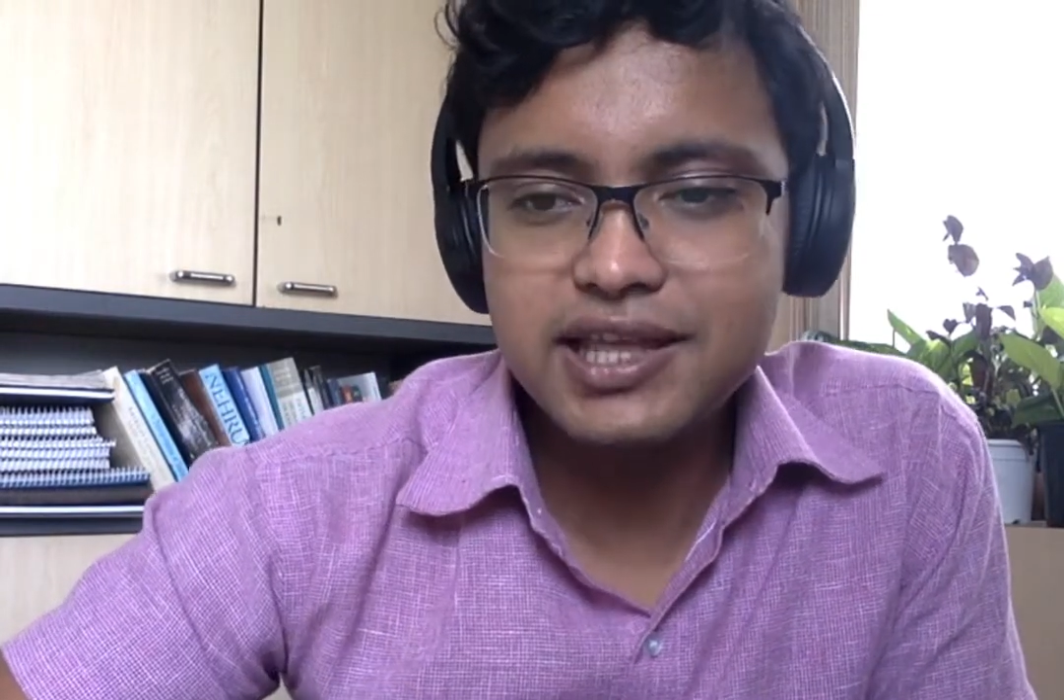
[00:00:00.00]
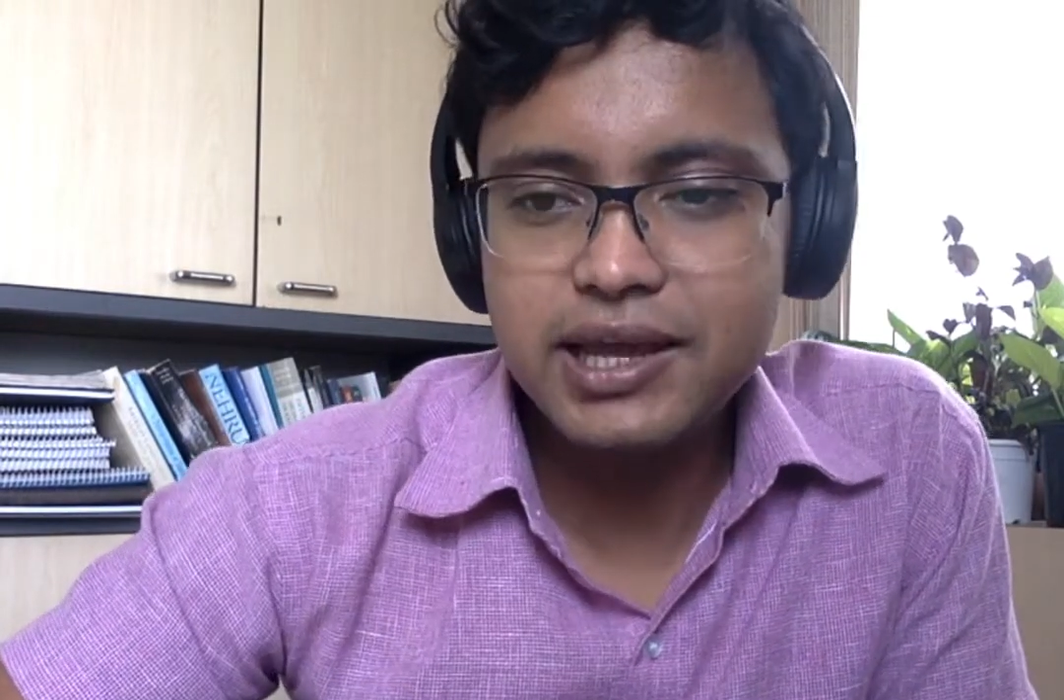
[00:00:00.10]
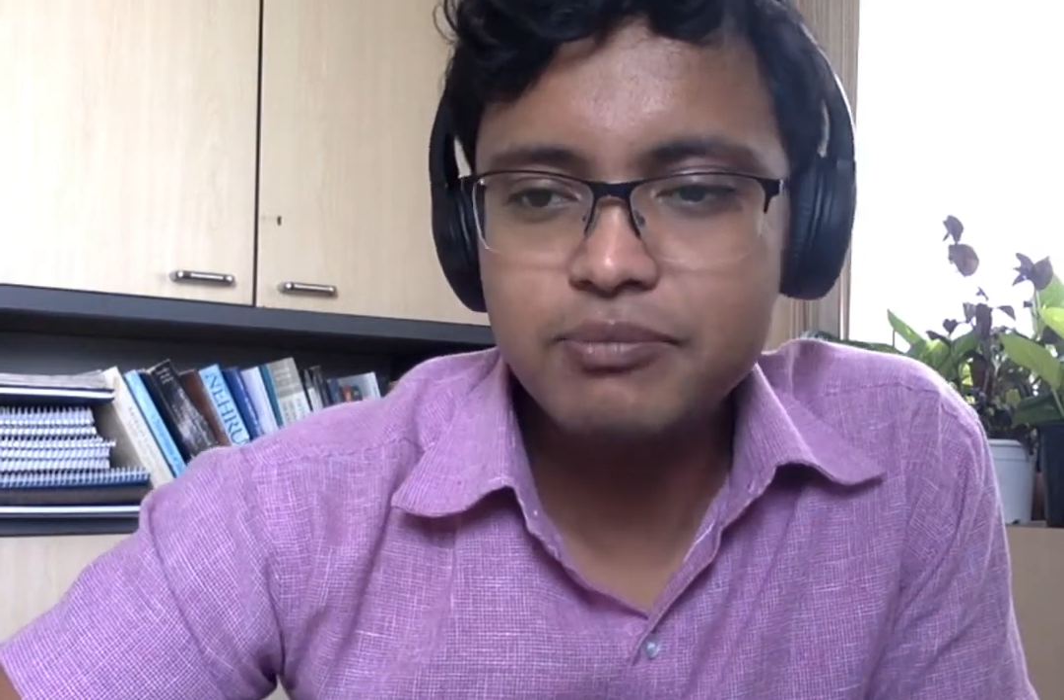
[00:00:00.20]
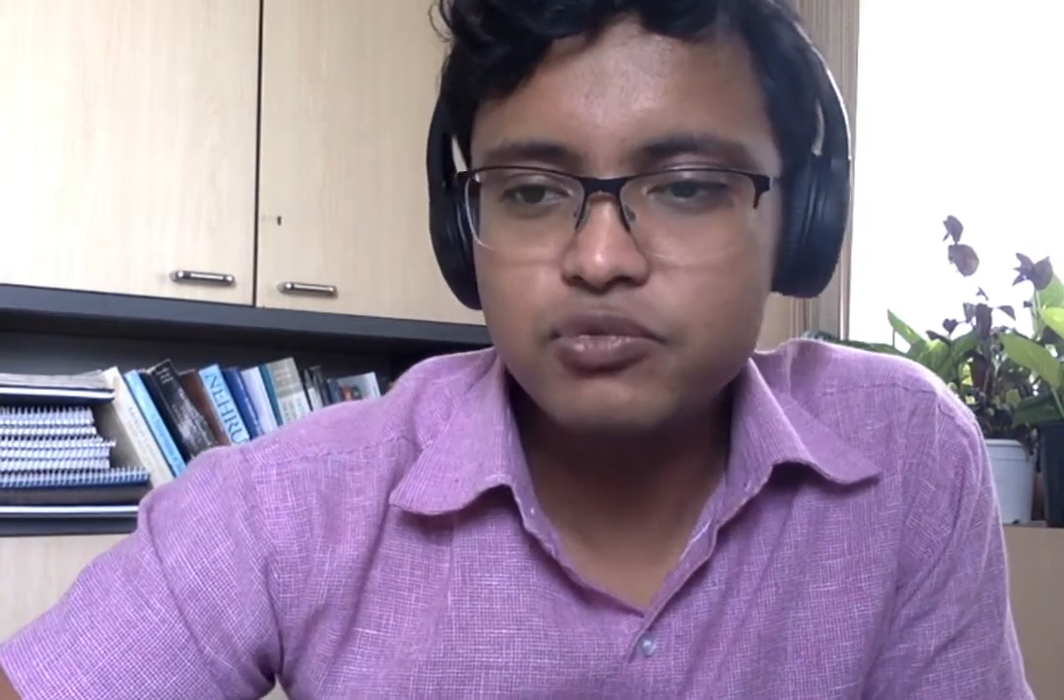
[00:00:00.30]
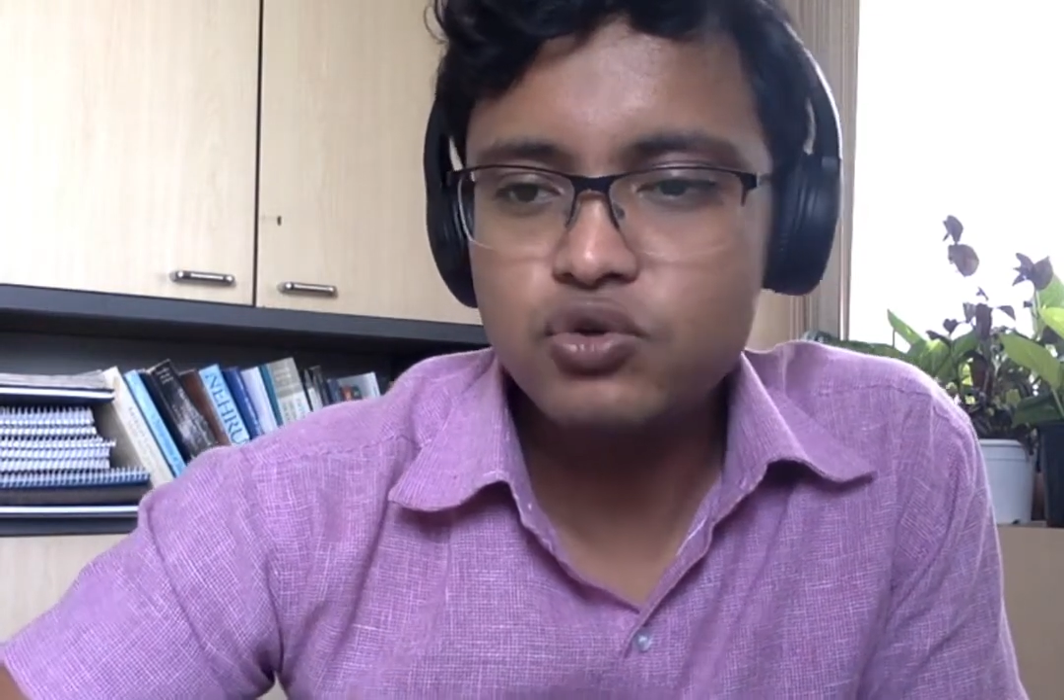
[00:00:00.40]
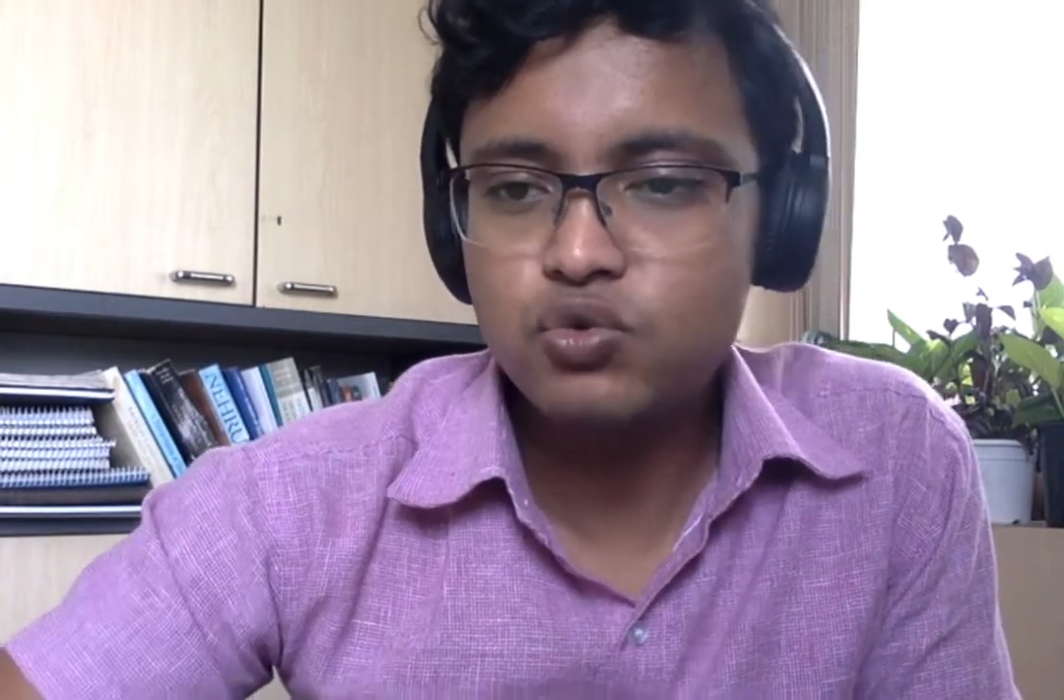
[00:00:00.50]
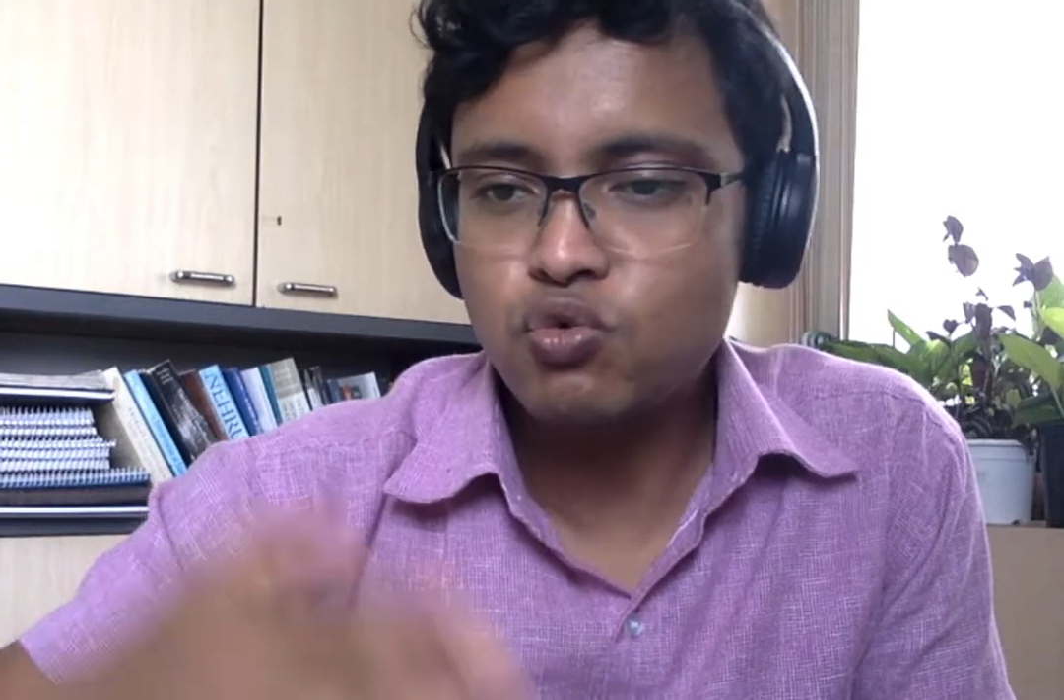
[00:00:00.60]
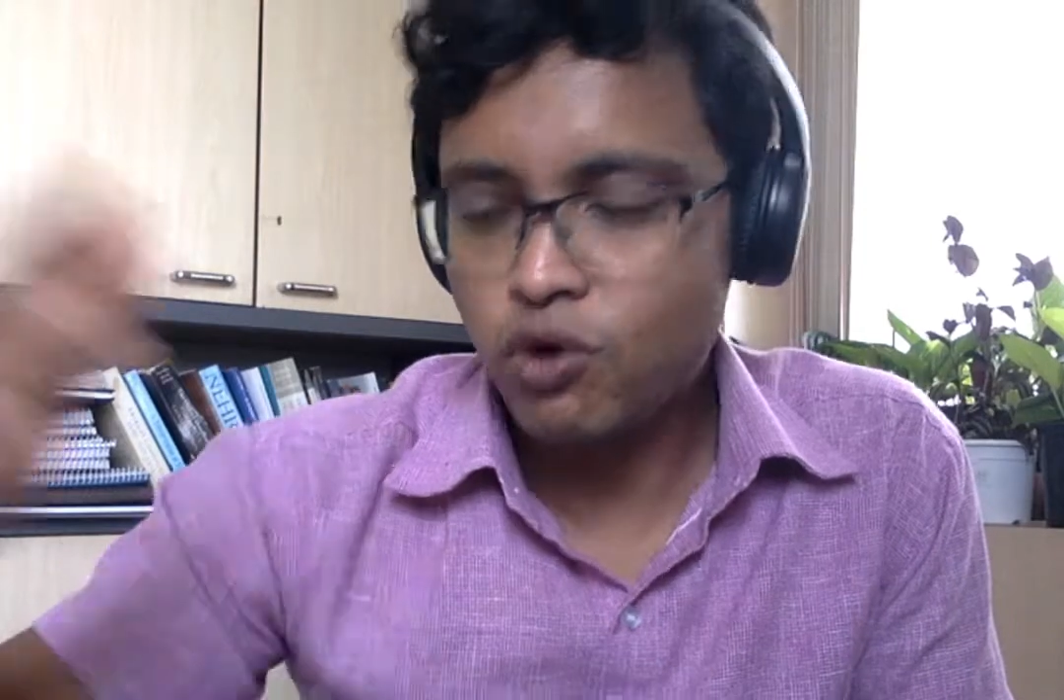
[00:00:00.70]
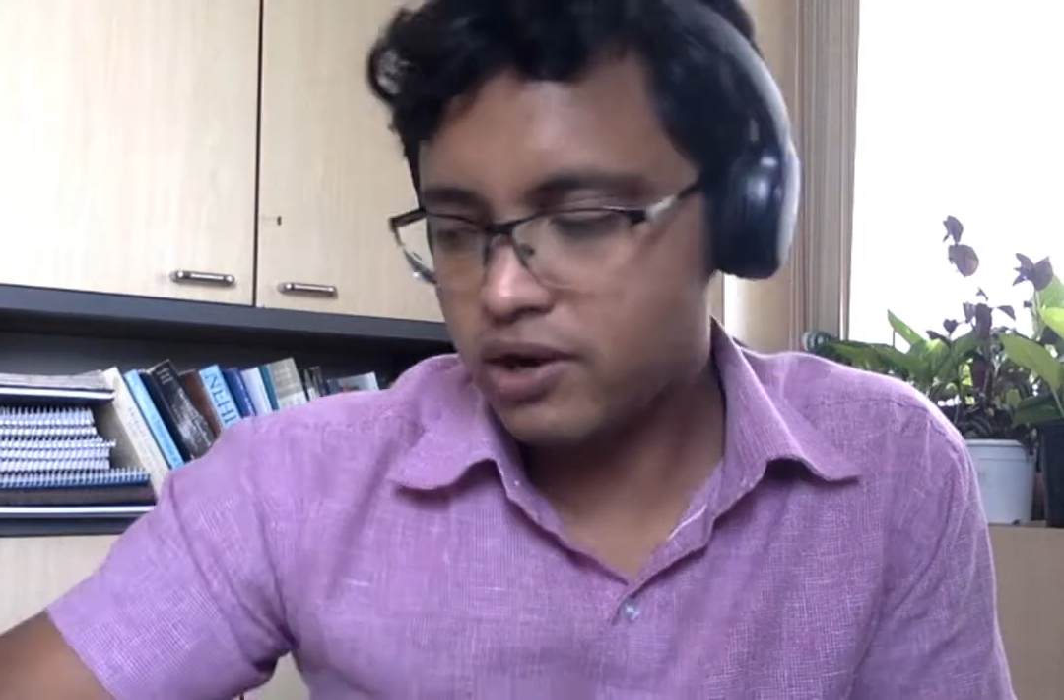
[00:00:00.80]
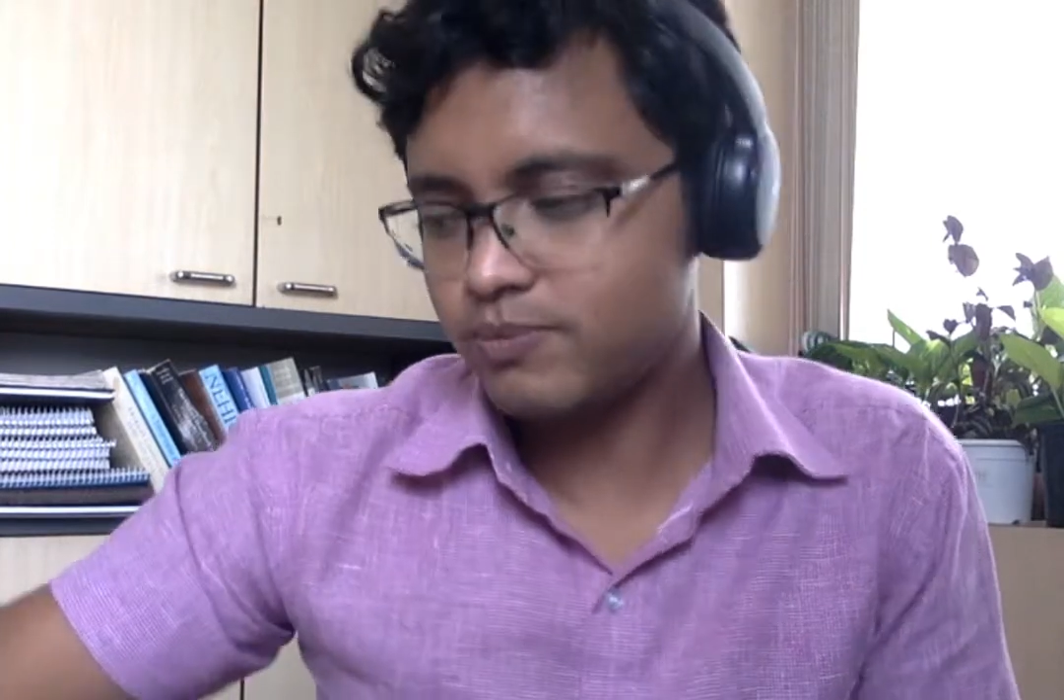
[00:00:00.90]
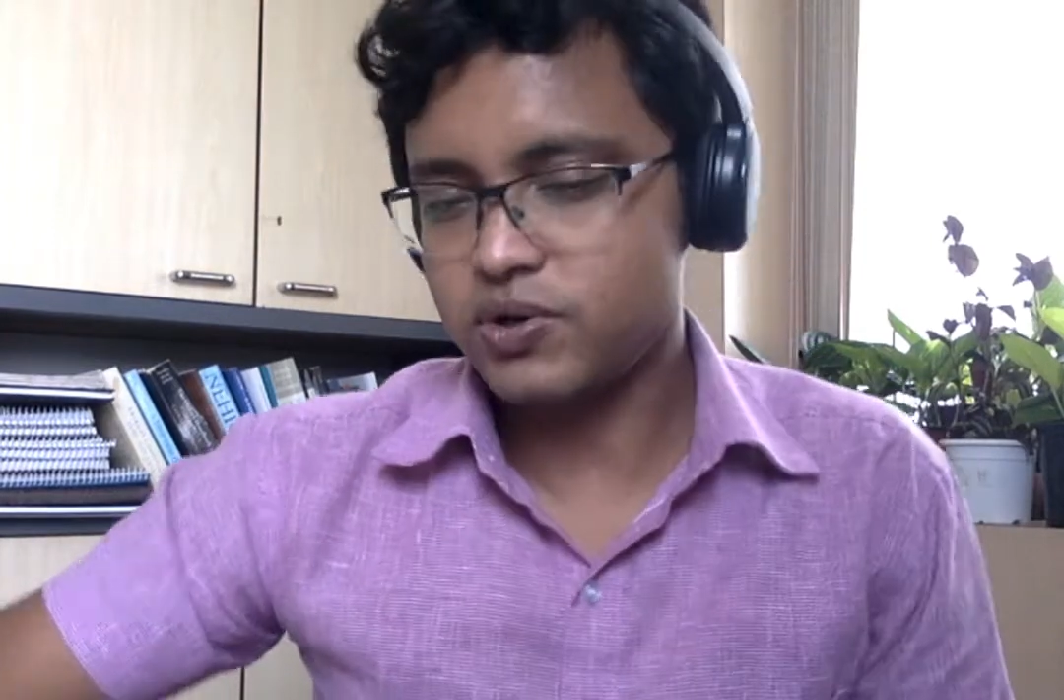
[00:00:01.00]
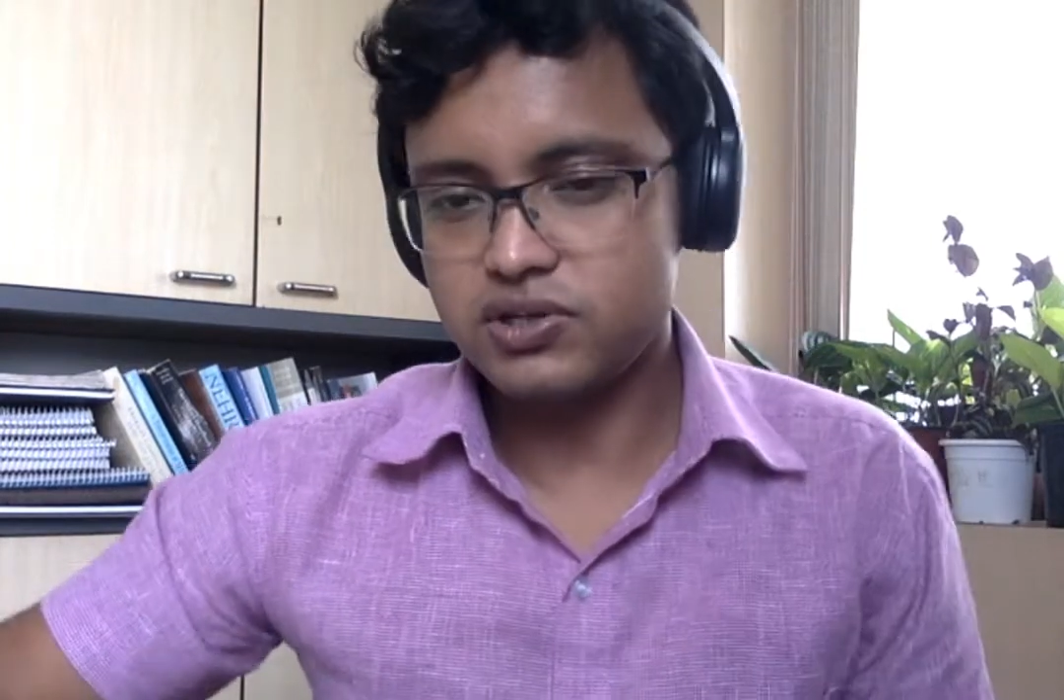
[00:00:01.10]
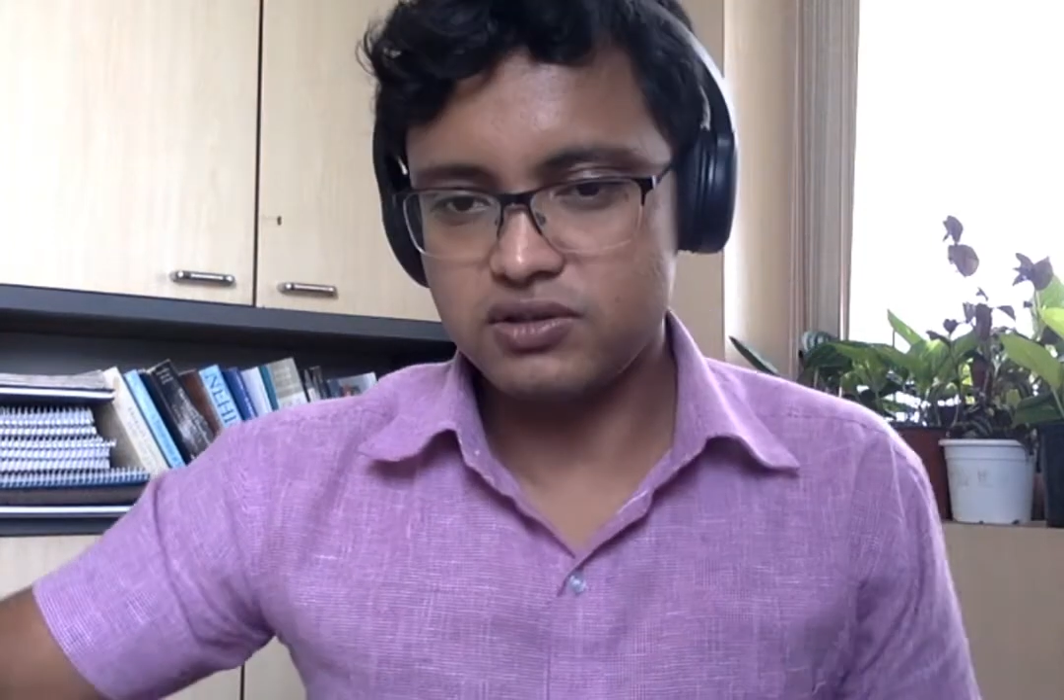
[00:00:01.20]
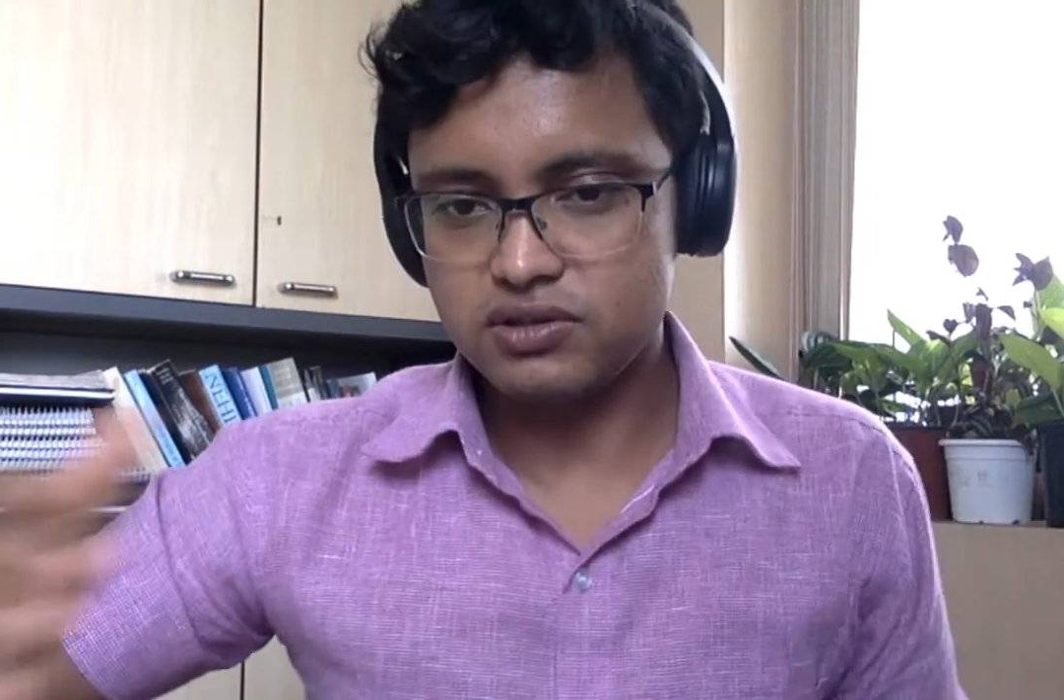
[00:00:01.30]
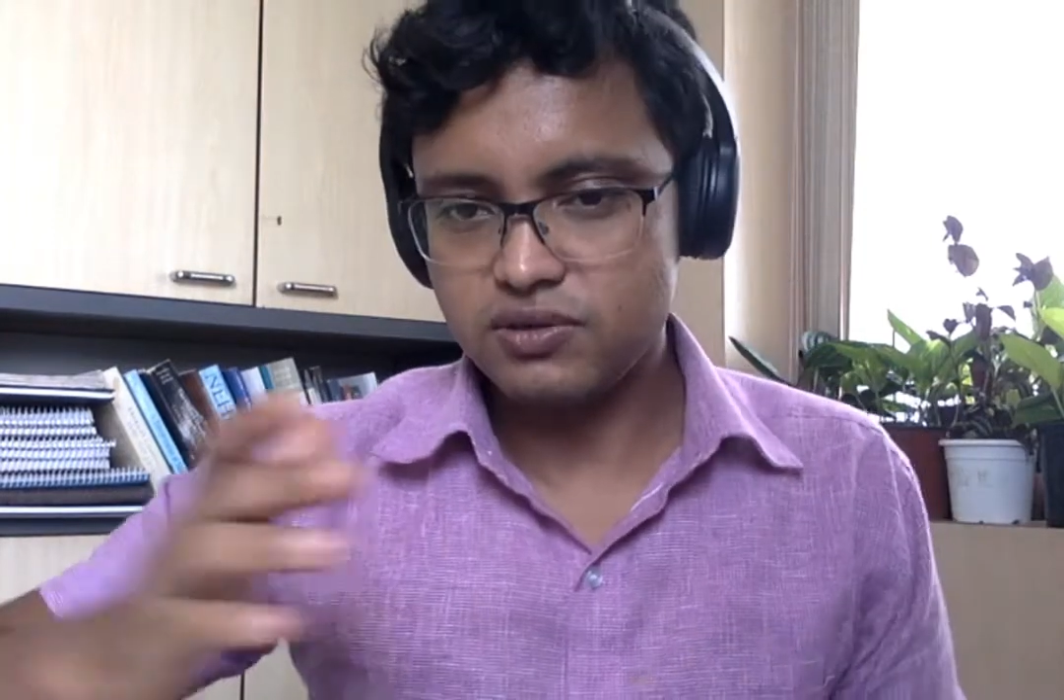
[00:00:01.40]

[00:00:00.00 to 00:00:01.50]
them to one person,